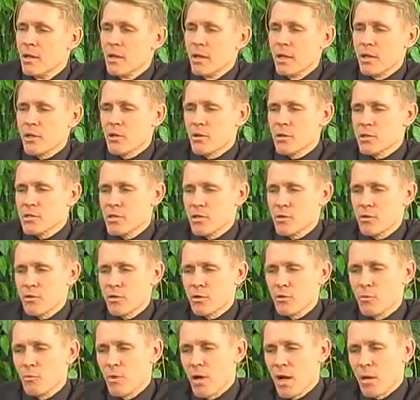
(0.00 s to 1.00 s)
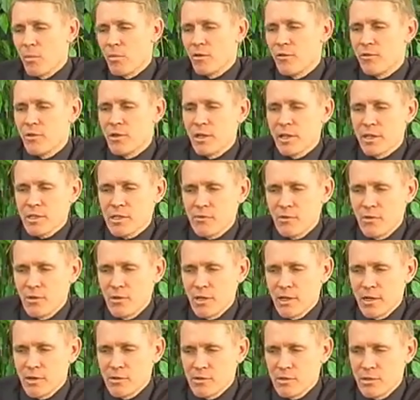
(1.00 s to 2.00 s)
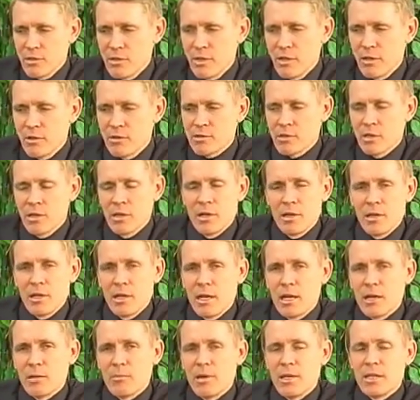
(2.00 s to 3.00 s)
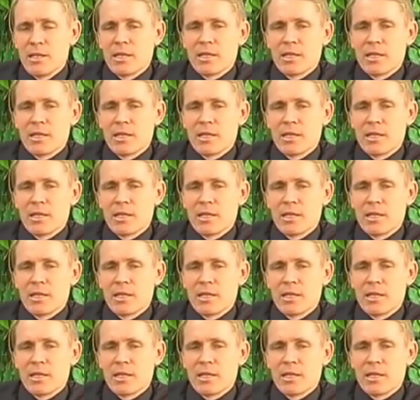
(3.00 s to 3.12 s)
It caused the earth to wobble for the next few thousand years, and it made